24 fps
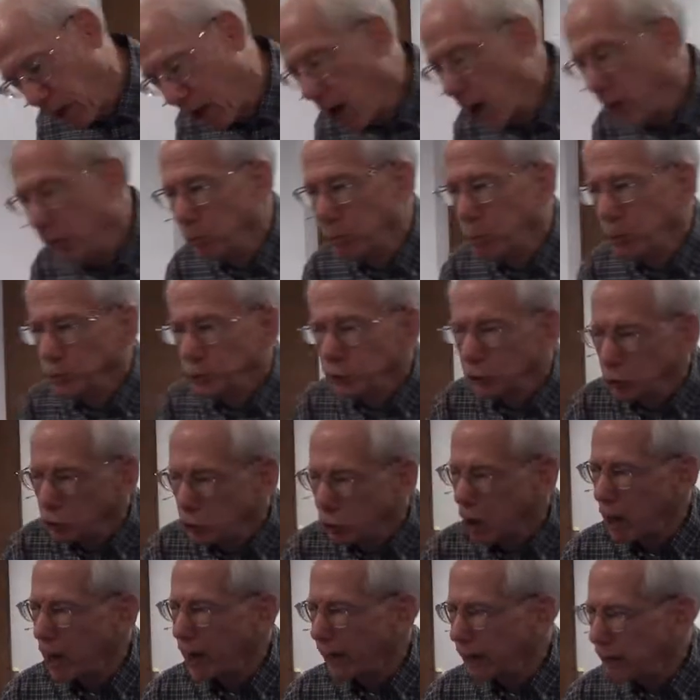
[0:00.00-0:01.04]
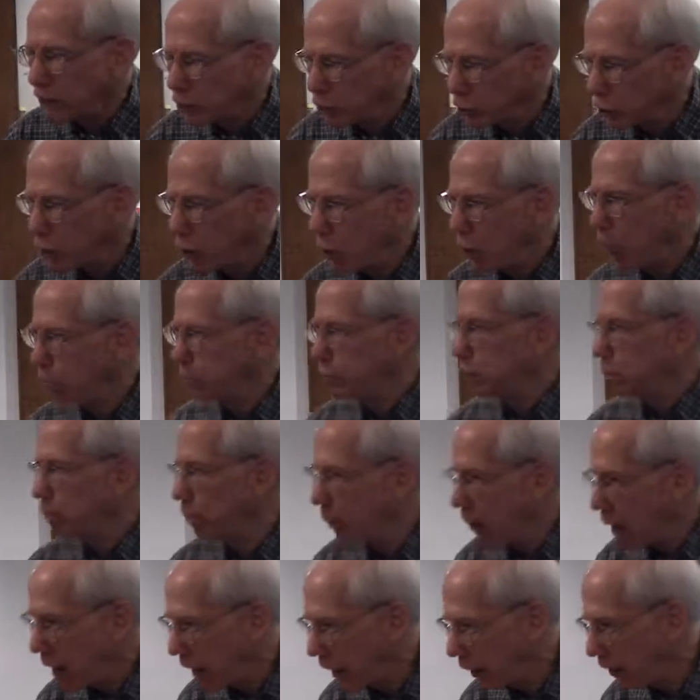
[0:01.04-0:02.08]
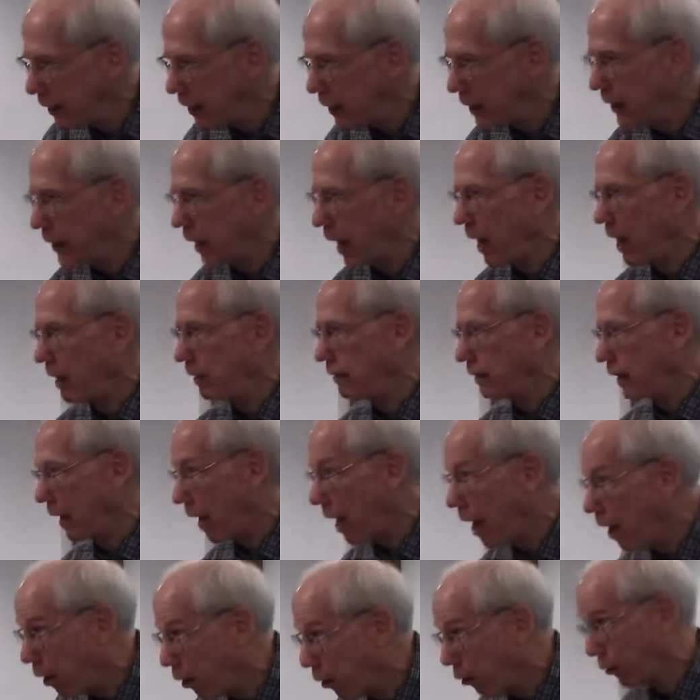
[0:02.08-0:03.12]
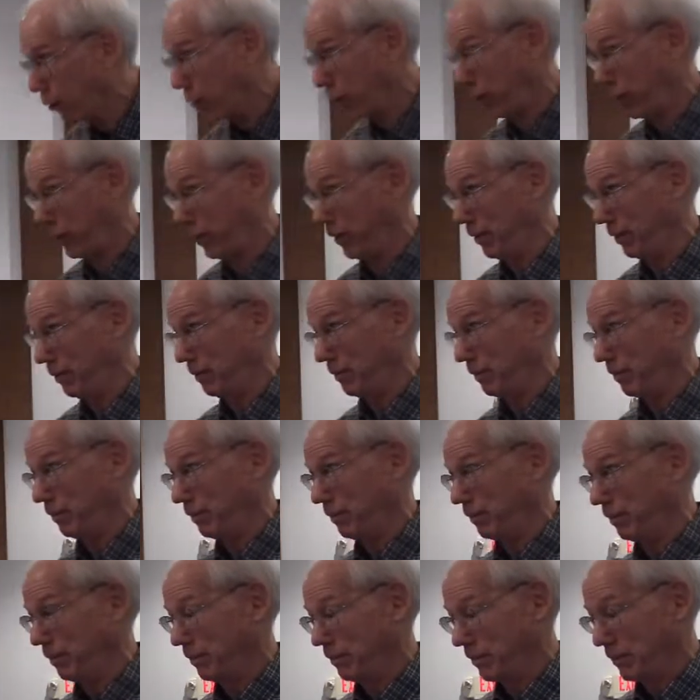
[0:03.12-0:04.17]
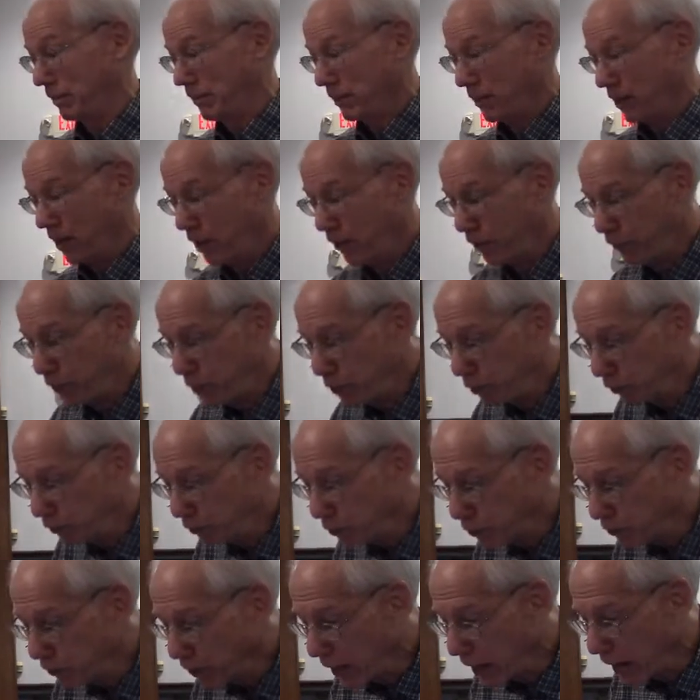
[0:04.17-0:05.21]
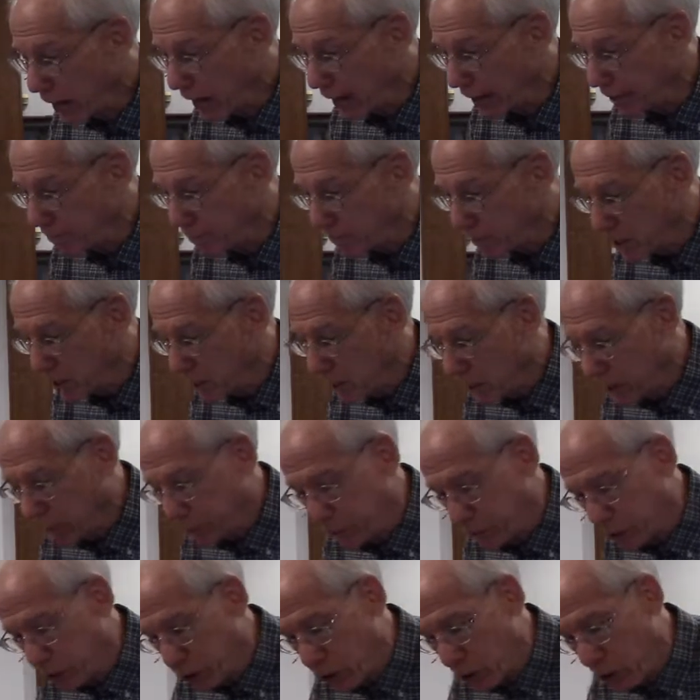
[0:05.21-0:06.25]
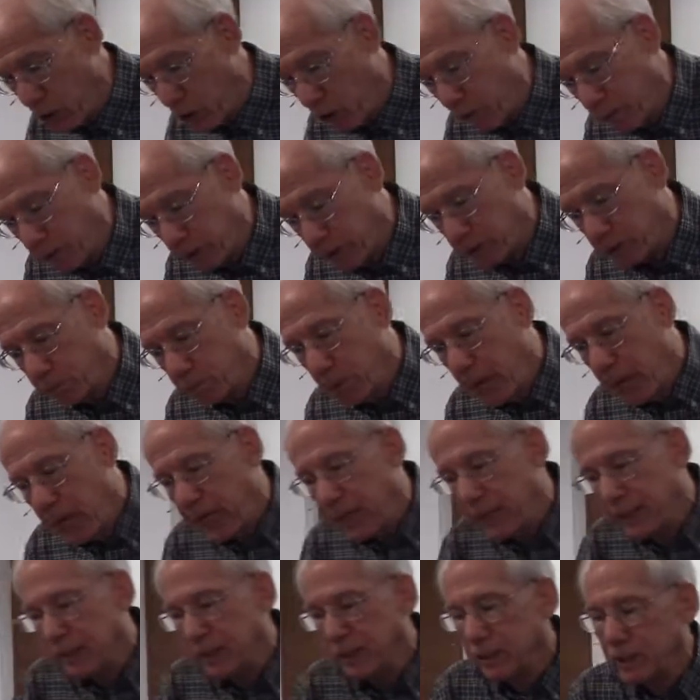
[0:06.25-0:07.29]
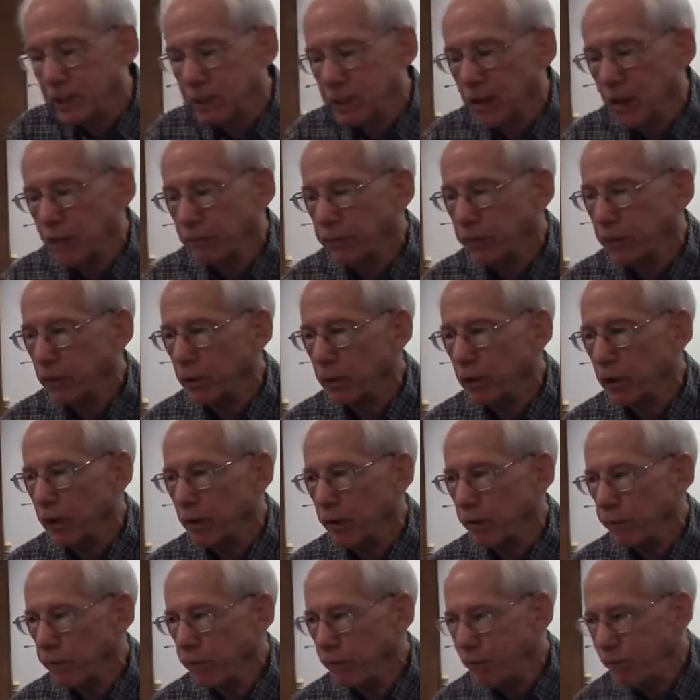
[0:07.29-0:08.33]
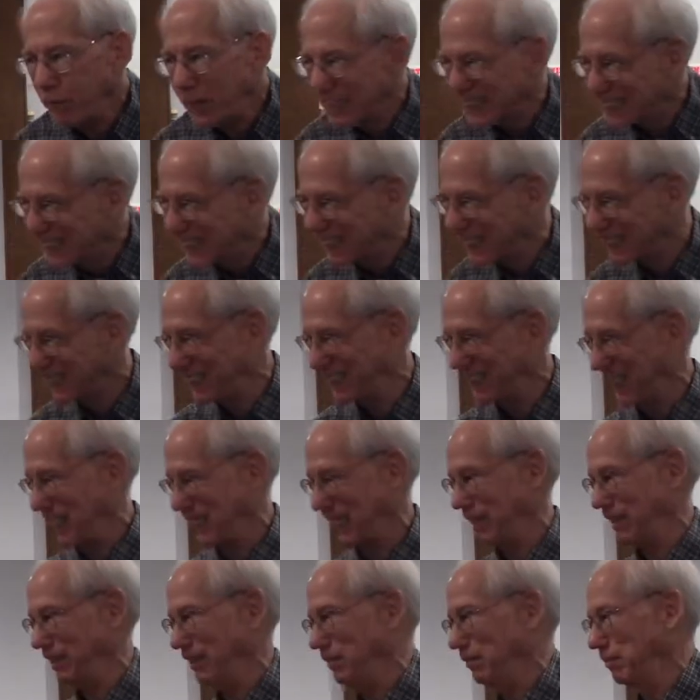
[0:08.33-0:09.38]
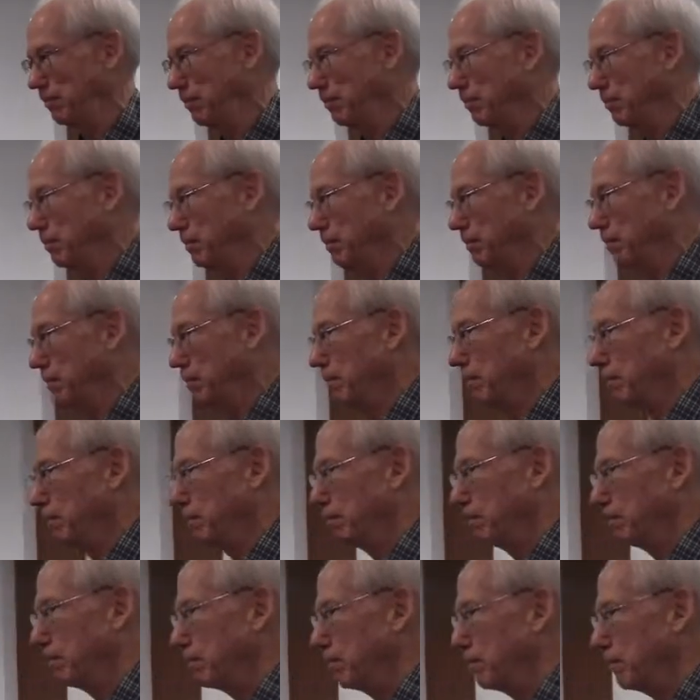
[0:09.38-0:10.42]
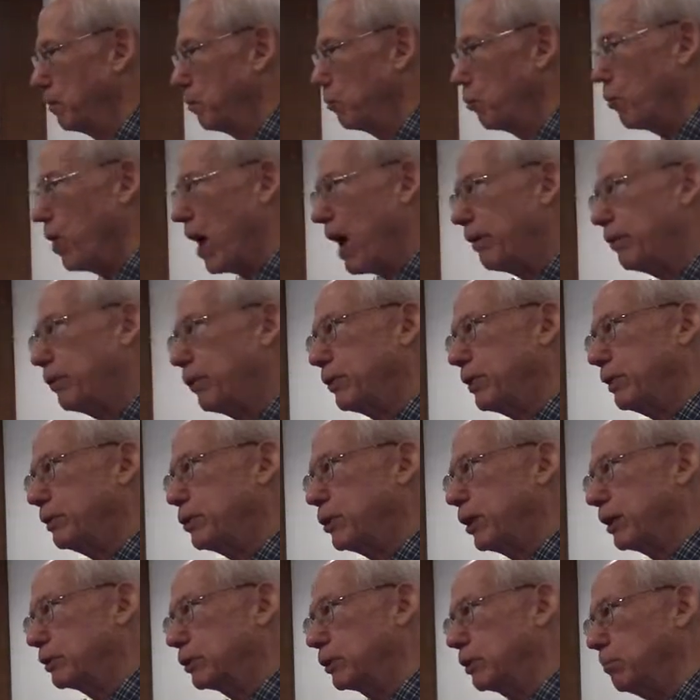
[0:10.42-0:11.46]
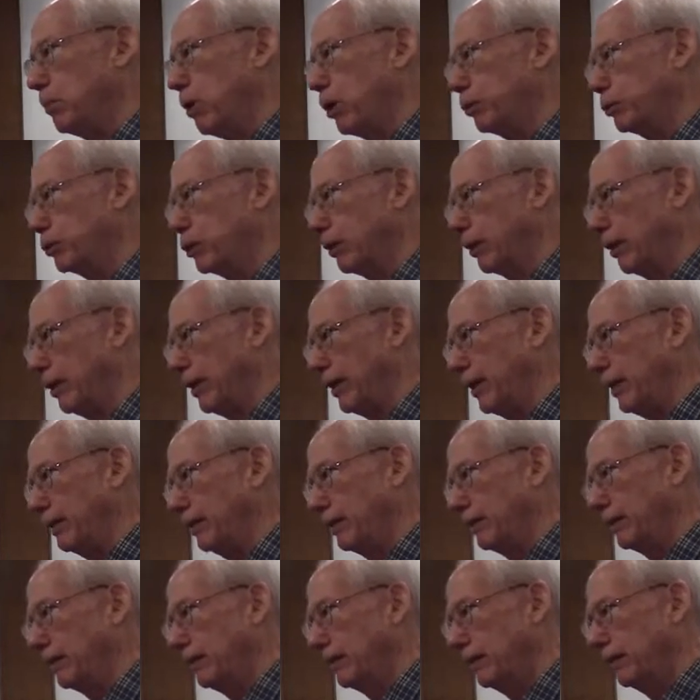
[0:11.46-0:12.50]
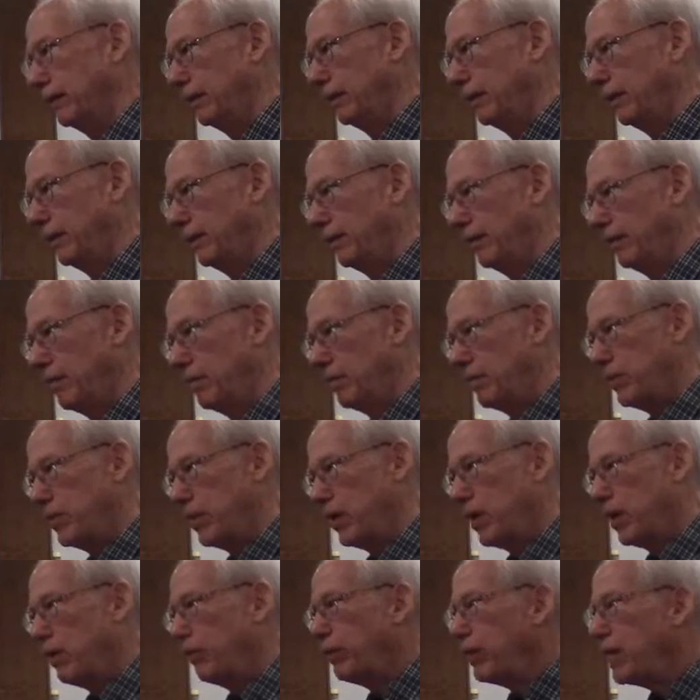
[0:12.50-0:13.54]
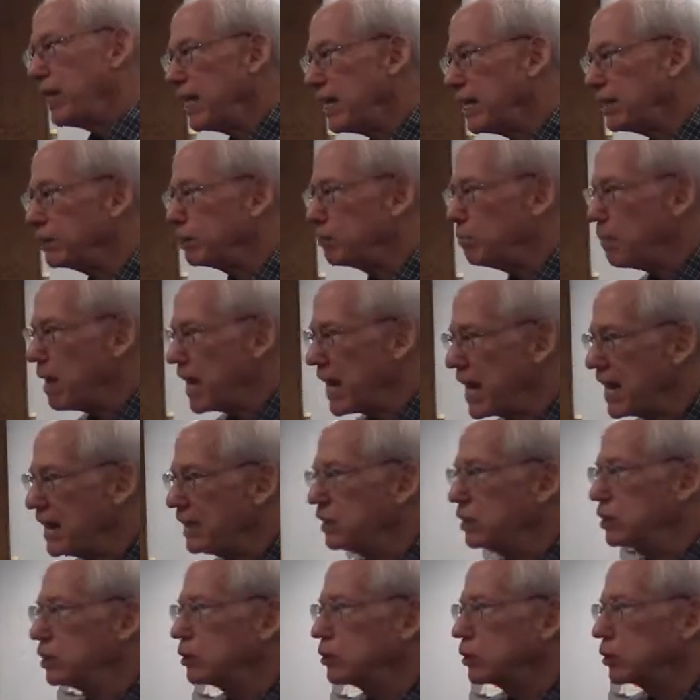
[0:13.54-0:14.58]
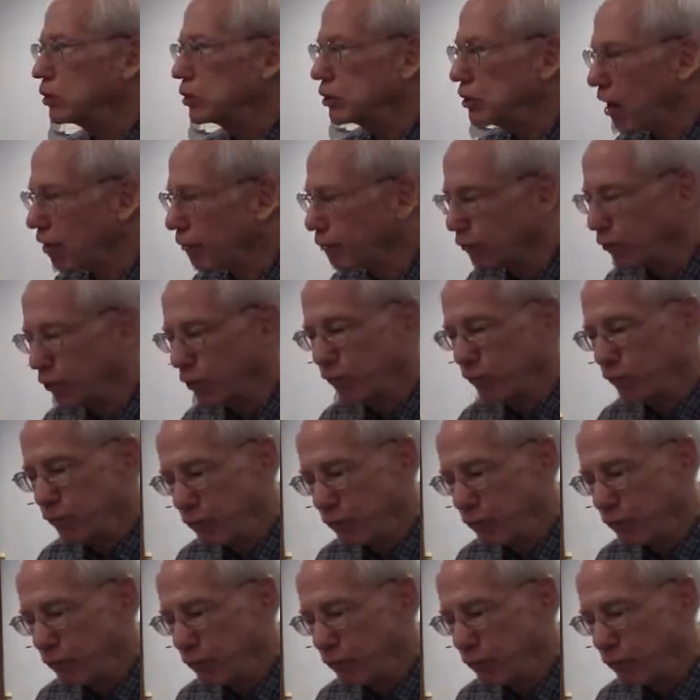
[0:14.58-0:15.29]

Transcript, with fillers: God will strike Job's body and health, if he'll do that, if Job is made to suffer physically rather than just emotionally, if he's made to suffer